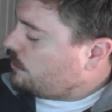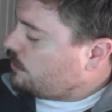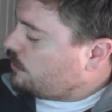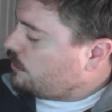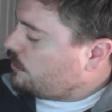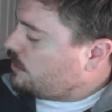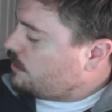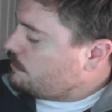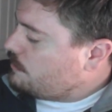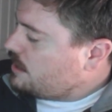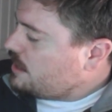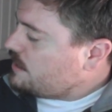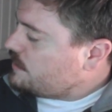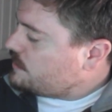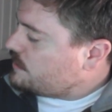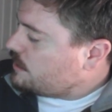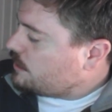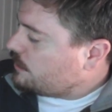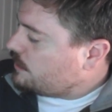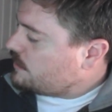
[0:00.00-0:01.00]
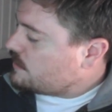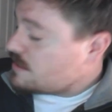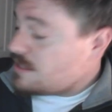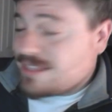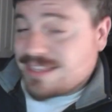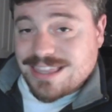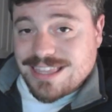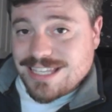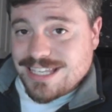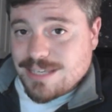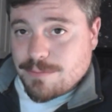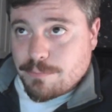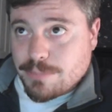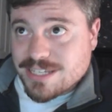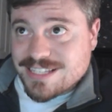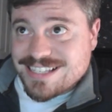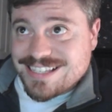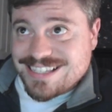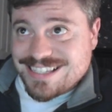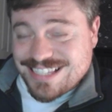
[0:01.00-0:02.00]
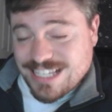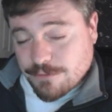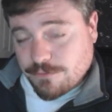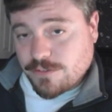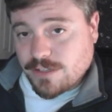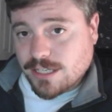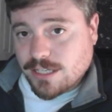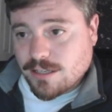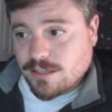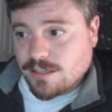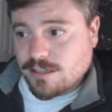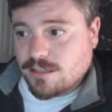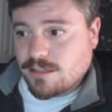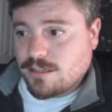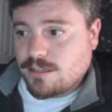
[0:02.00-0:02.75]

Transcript: the miniseries The Pacific